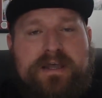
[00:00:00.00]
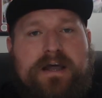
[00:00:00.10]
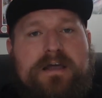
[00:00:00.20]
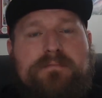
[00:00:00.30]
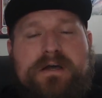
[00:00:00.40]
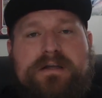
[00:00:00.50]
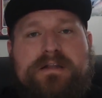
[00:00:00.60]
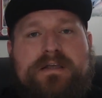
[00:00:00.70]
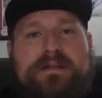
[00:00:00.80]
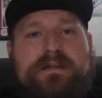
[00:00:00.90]
I am not going
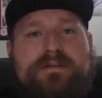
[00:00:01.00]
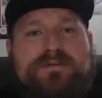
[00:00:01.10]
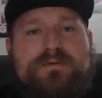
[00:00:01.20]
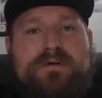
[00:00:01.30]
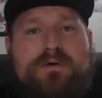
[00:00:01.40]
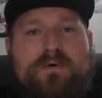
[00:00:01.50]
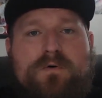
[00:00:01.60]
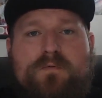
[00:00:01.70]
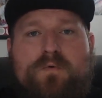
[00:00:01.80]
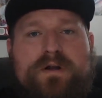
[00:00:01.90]
to get into a
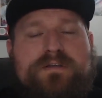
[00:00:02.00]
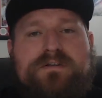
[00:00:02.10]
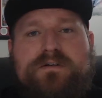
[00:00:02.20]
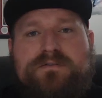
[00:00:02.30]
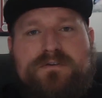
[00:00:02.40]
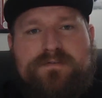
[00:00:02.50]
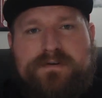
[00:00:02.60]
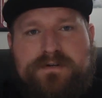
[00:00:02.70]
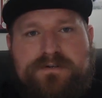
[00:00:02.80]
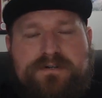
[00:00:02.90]
whole what is a
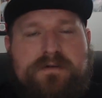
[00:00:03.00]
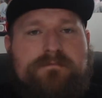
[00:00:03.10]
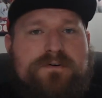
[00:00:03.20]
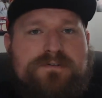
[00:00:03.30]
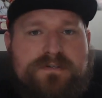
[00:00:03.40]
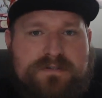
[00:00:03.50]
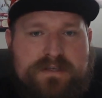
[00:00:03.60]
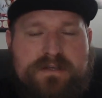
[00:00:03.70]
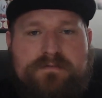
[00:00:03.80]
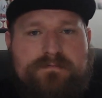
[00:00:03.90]
conservatorship
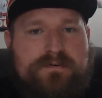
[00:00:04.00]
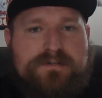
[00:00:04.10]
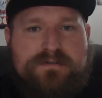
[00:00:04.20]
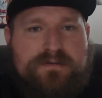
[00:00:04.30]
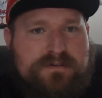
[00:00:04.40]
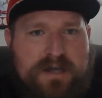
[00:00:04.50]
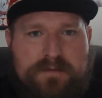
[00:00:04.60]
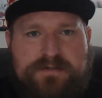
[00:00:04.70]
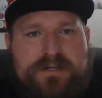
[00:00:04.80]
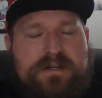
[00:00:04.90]
versus
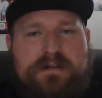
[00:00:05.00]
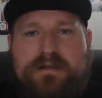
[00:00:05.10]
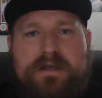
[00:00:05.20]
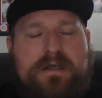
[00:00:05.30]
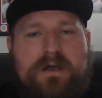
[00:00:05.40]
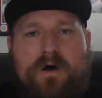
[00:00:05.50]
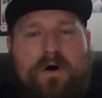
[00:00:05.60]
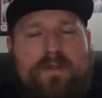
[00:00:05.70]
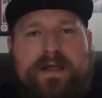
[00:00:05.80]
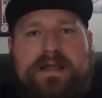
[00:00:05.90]
adoption and all
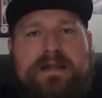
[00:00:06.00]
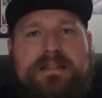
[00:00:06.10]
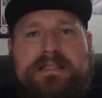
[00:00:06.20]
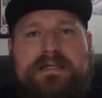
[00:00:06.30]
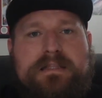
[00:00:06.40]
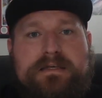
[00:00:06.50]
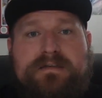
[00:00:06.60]
that kind of legalese.